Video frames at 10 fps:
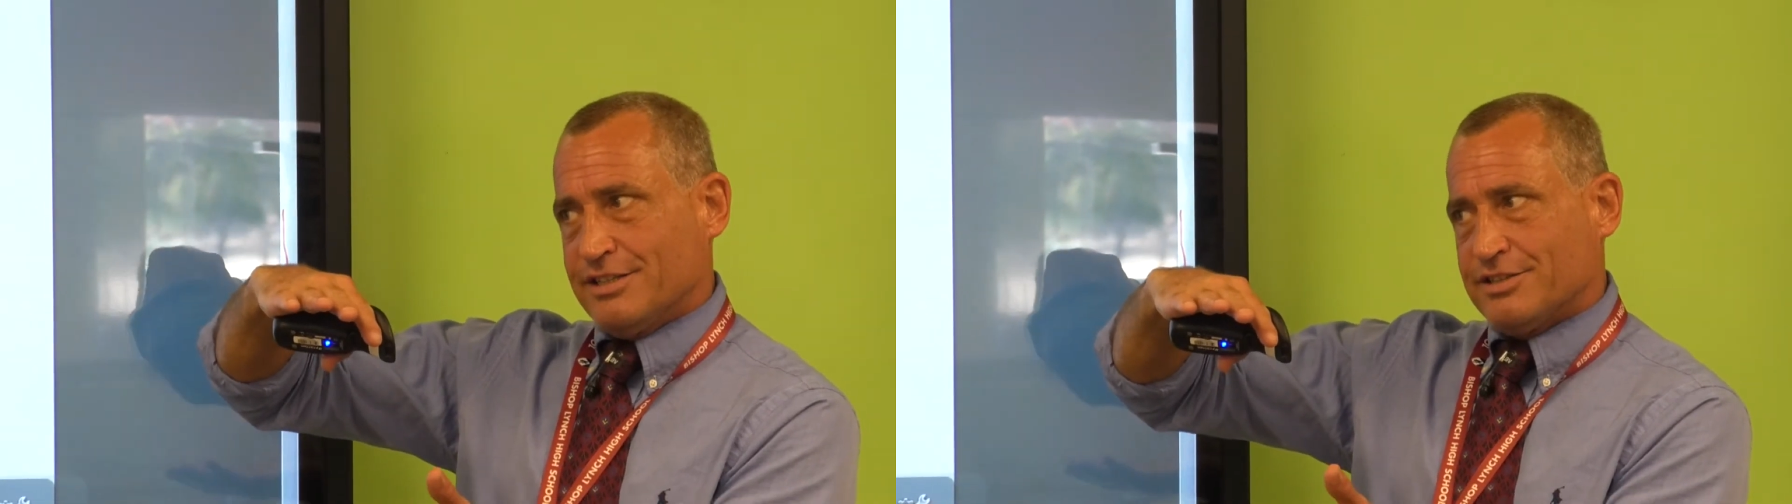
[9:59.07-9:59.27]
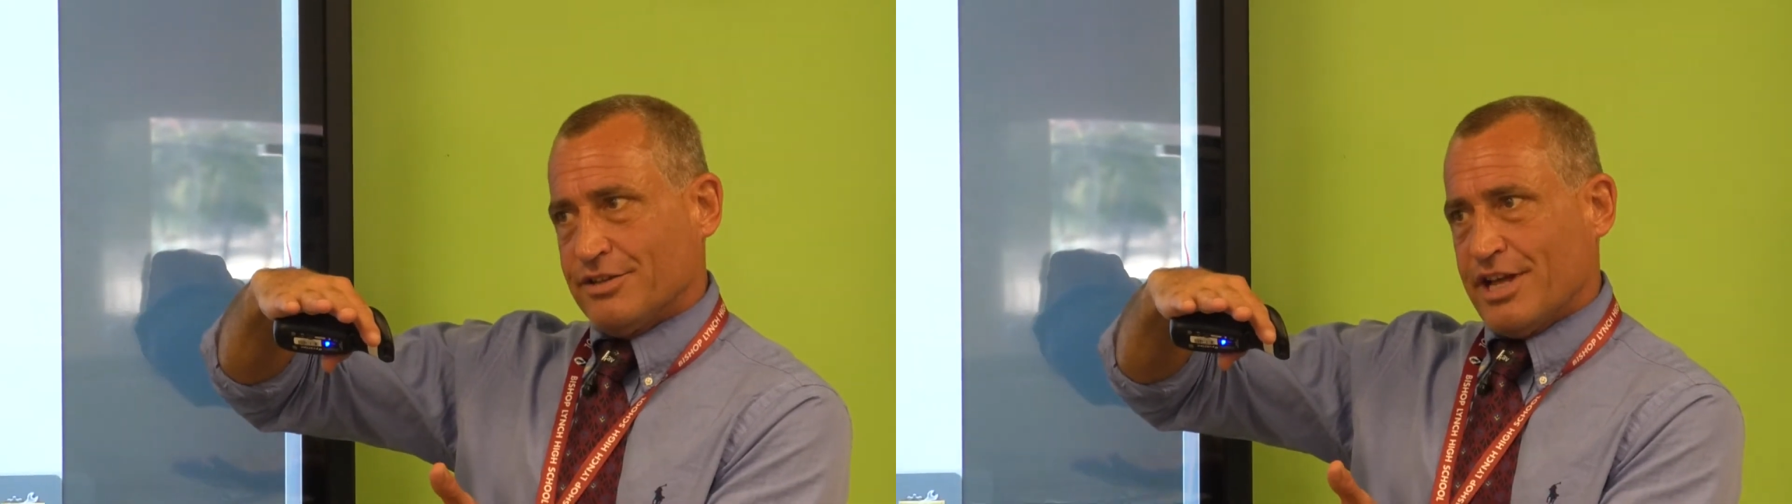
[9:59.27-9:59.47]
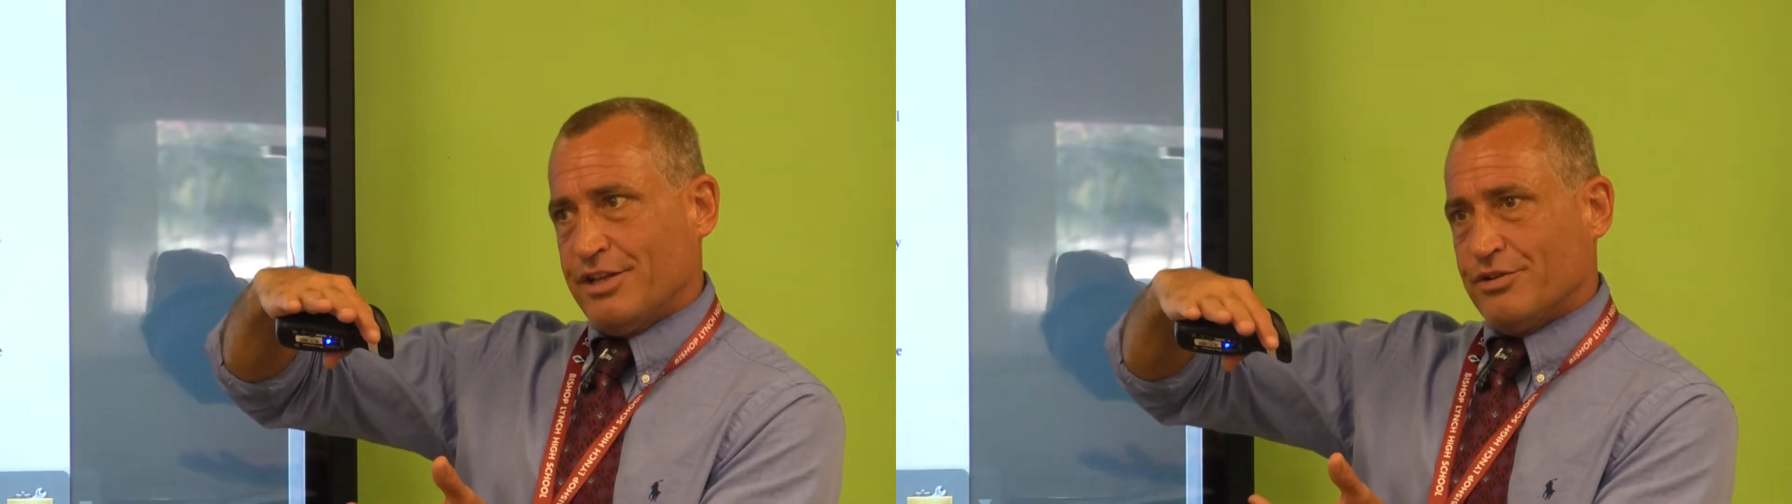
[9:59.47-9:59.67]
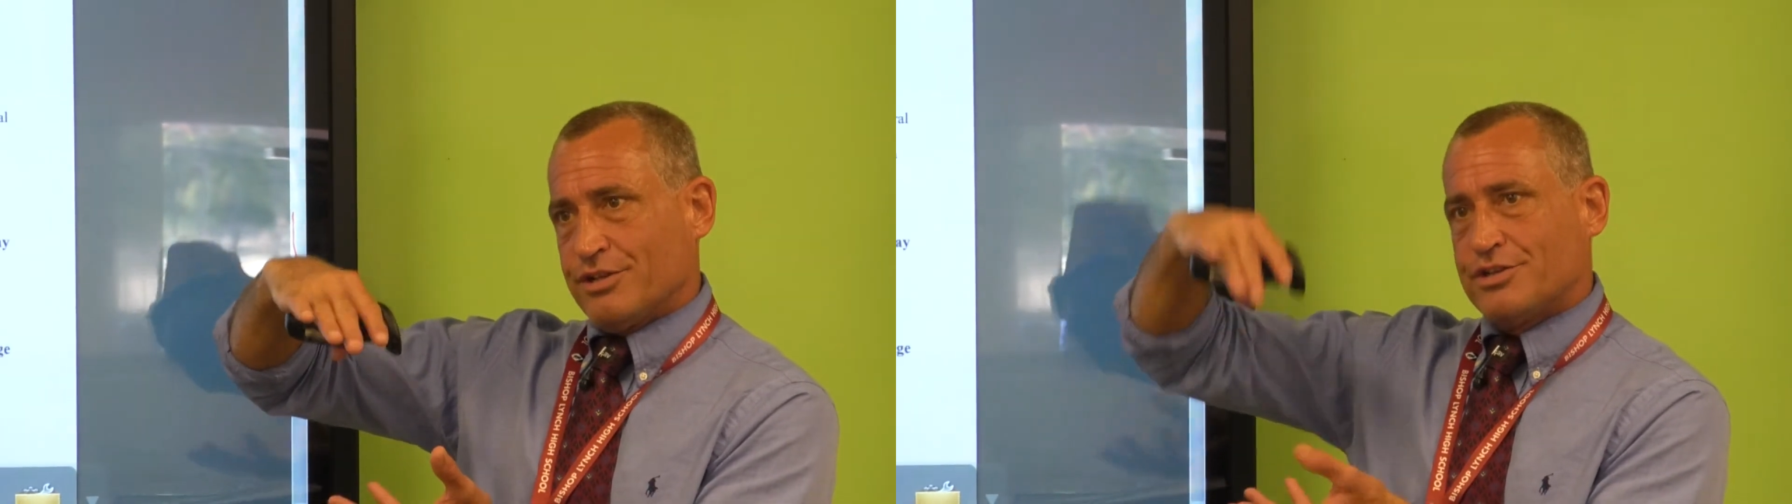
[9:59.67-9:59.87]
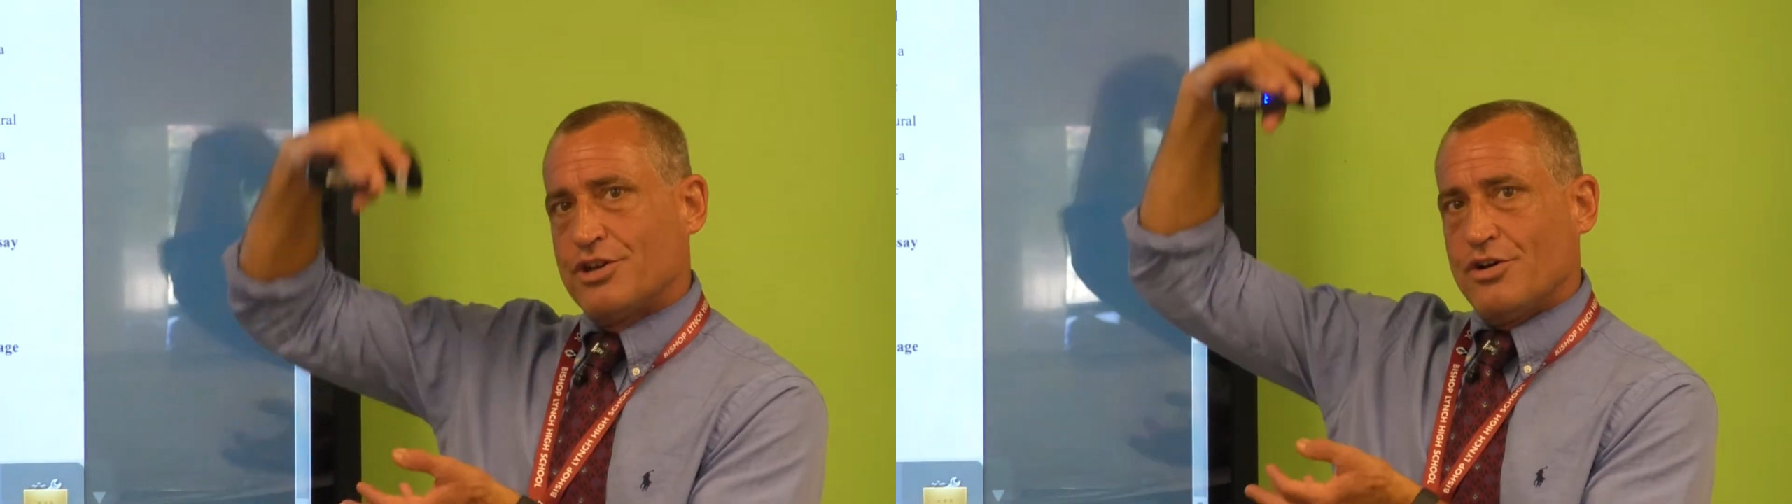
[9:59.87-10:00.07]
so that you
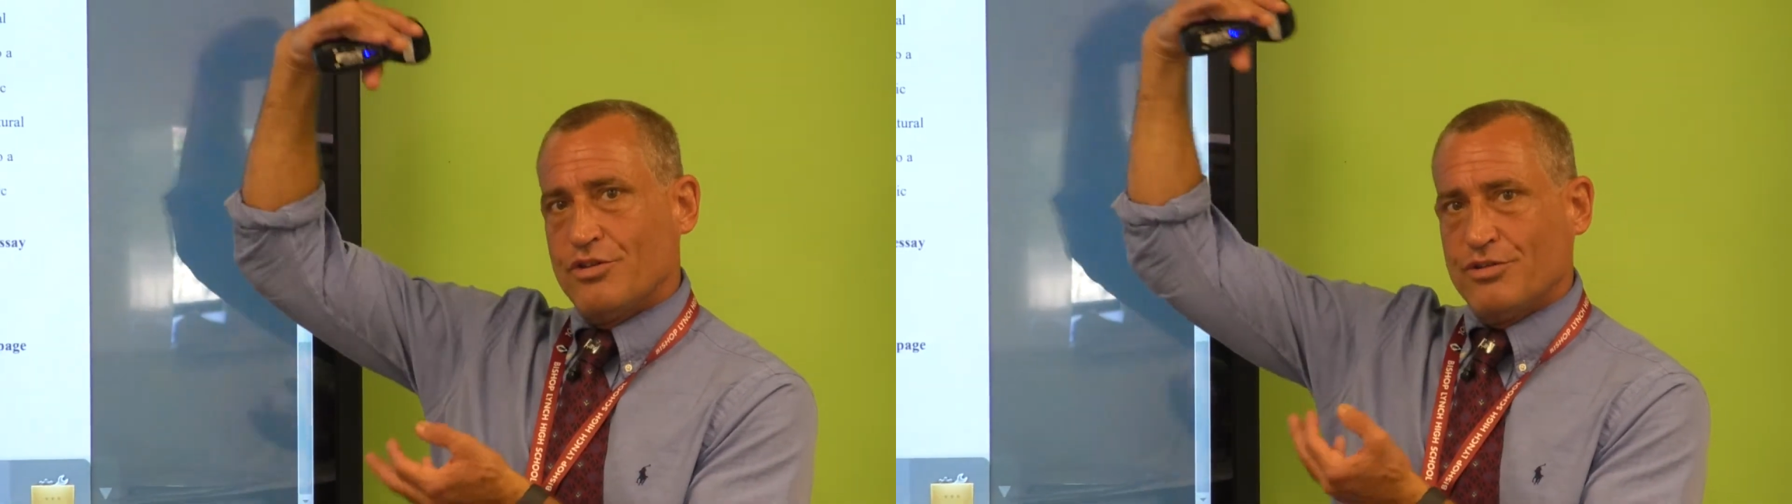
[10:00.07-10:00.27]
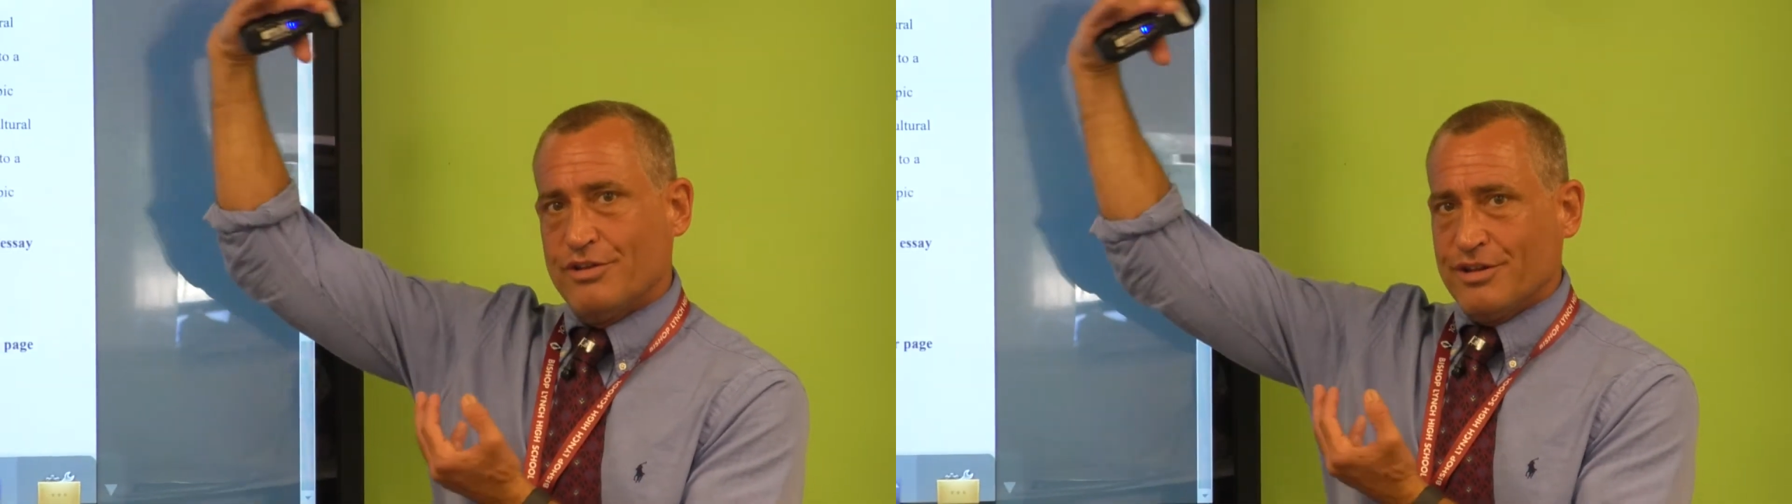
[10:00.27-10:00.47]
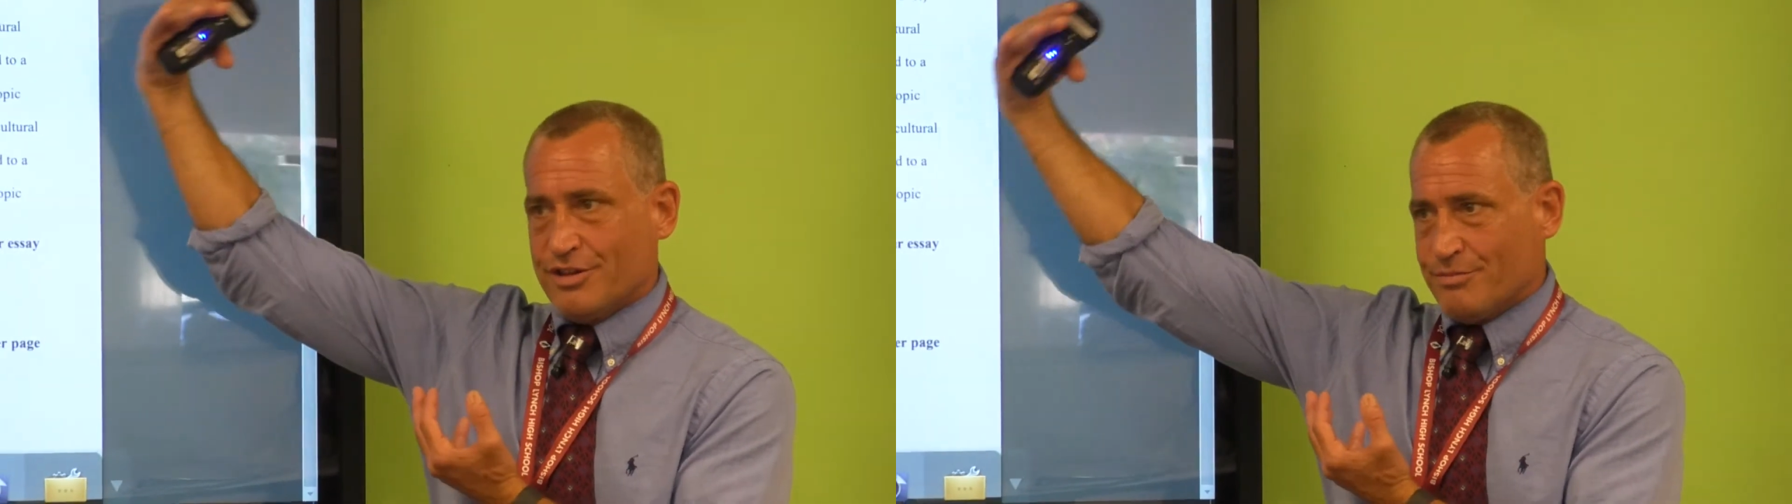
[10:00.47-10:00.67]
can show the